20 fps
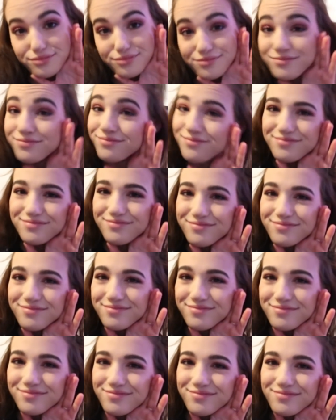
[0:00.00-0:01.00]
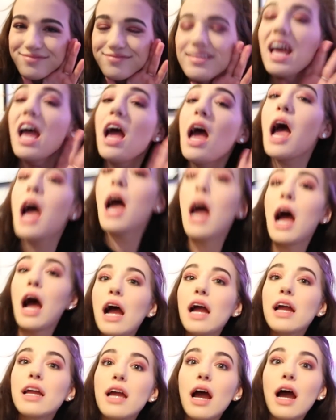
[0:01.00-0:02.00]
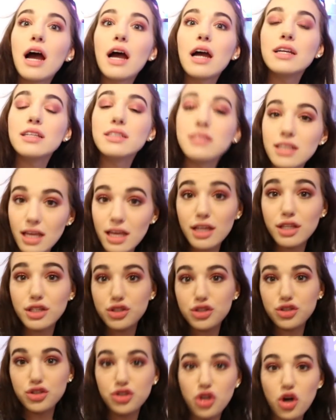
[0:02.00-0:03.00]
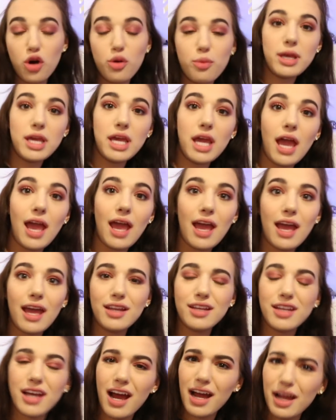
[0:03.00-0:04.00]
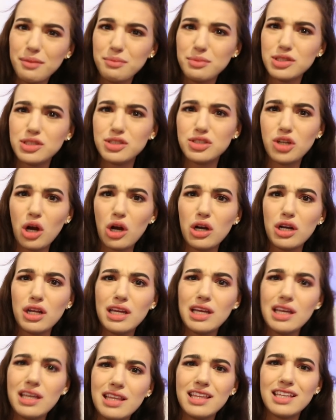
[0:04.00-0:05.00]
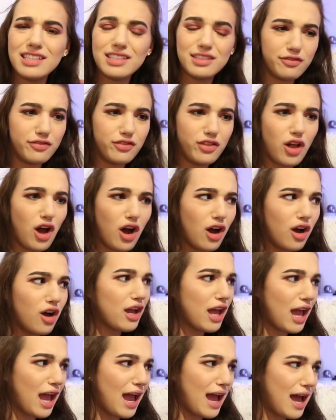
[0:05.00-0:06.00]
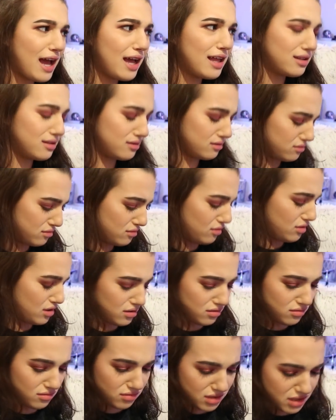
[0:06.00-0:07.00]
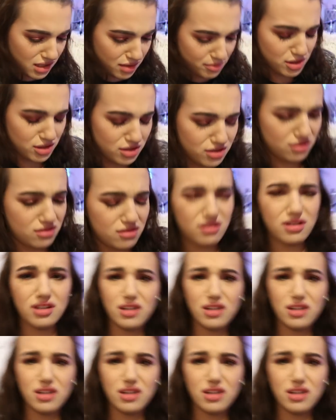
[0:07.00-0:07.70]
and forth. Hi guys, it's Joby and I'm starting this vlog at what time is it?